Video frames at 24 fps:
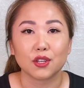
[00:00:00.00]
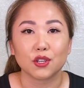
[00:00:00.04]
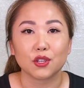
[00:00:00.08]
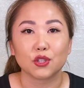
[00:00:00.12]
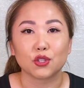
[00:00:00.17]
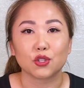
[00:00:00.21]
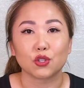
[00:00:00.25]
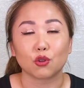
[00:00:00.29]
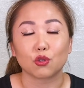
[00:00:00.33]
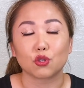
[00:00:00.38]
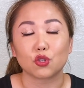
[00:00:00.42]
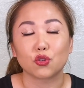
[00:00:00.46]

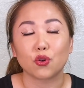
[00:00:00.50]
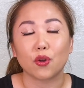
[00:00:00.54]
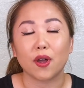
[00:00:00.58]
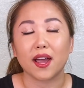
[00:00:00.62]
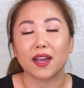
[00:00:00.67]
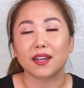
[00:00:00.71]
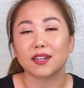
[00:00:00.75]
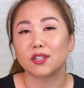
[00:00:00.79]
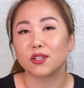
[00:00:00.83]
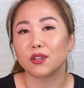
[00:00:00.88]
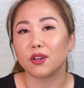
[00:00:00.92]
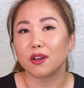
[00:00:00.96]
So
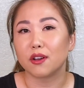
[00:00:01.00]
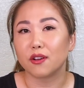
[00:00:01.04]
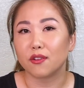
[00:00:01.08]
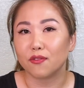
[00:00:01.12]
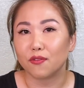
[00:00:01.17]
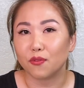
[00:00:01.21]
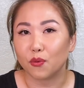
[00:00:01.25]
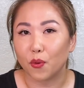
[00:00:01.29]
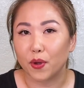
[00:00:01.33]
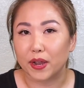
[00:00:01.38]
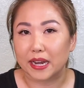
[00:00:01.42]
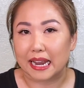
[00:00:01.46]
try to
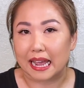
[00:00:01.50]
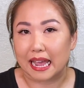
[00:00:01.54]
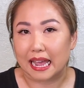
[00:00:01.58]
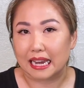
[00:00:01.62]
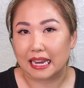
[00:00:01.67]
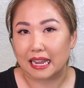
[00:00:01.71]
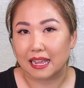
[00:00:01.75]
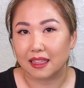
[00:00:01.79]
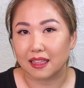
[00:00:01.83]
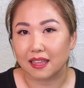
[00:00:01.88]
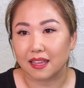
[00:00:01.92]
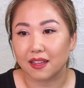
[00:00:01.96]
avoid
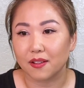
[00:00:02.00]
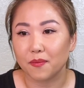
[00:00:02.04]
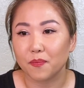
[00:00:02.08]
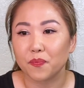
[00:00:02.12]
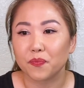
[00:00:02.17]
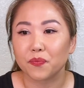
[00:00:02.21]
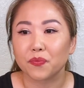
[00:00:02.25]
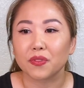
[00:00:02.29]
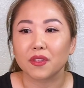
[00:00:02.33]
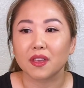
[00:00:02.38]
anything